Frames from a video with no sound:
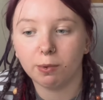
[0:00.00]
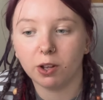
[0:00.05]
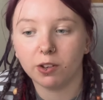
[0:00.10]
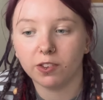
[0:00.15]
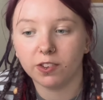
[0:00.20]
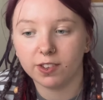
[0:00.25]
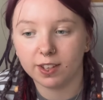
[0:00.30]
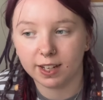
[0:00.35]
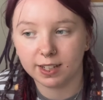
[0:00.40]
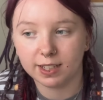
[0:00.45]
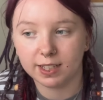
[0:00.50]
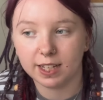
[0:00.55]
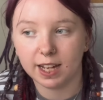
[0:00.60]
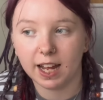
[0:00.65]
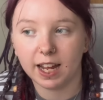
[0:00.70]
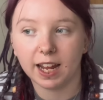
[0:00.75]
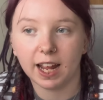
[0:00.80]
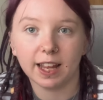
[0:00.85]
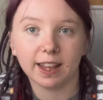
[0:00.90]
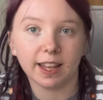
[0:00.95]
on
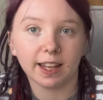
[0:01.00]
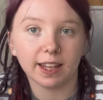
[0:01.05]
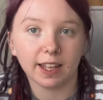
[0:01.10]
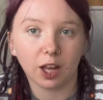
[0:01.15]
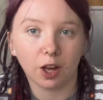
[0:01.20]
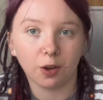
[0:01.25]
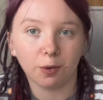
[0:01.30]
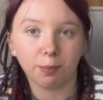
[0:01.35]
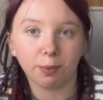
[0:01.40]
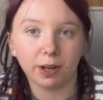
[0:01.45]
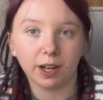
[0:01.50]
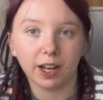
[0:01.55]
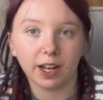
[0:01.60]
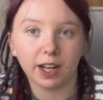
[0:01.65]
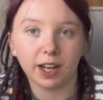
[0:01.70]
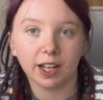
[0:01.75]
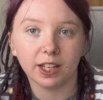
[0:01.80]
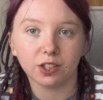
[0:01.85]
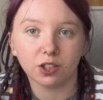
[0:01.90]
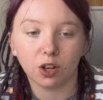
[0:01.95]
Saturday and then the opening
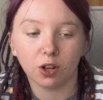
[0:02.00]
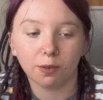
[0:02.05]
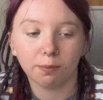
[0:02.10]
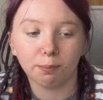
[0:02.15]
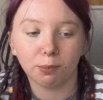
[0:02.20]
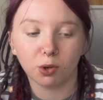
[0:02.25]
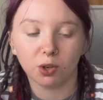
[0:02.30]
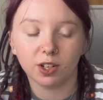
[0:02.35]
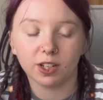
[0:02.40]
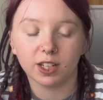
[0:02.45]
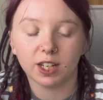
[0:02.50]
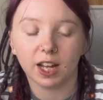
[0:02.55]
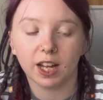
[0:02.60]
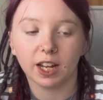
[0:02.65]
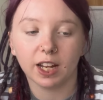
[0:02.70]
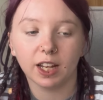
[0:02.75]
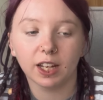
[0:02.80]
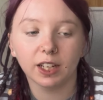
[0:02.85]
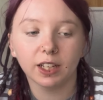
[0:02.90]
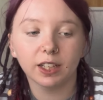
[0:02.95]
is on
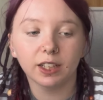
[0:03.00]
Monday,